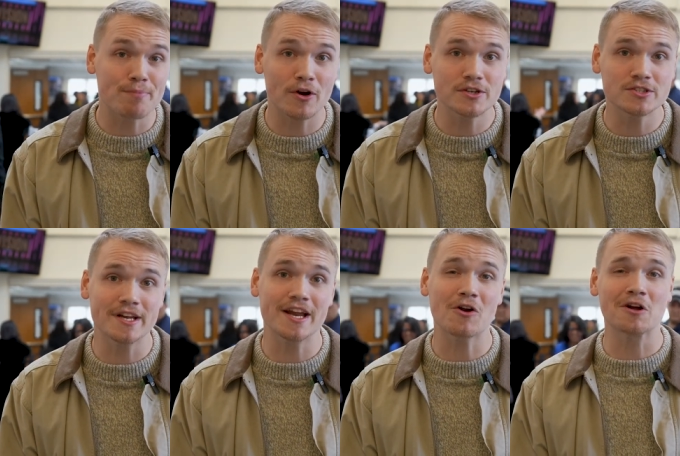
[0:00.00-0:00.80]

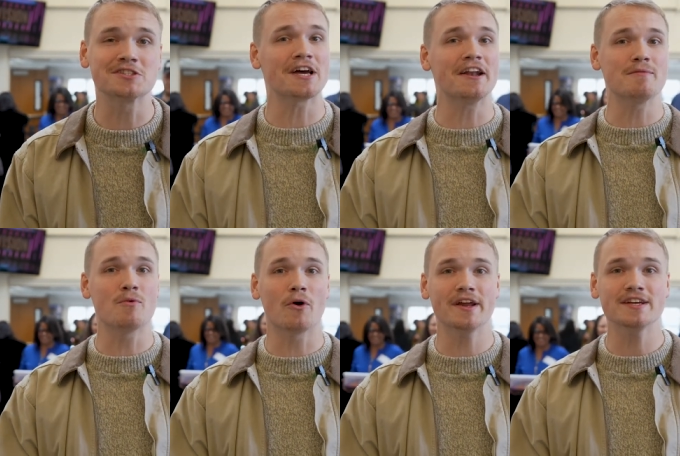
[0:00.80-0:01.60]
person here on Sunday
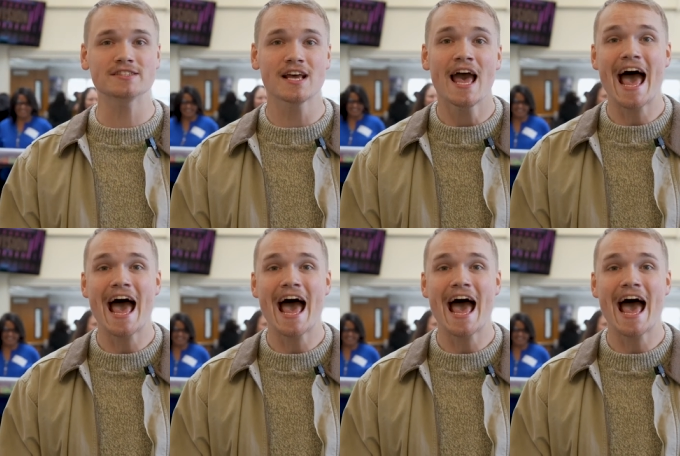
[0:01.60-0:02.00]
mornings